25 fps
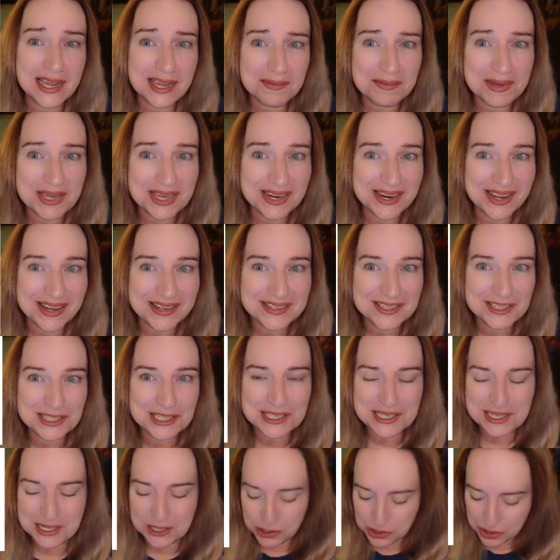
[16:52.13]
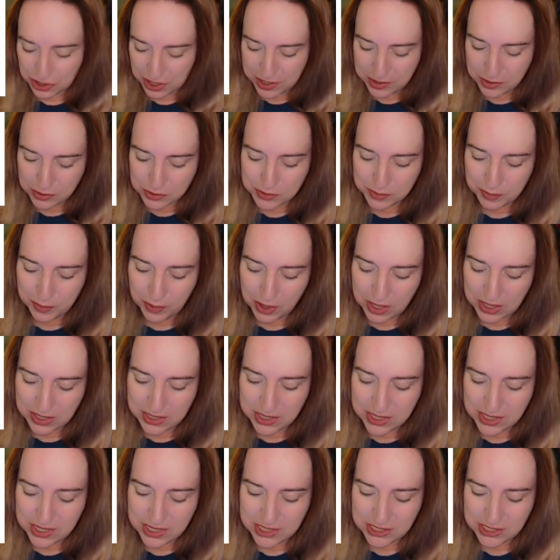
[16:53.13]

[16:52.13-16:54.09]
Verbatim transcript: Amy at Edge City Traders bought.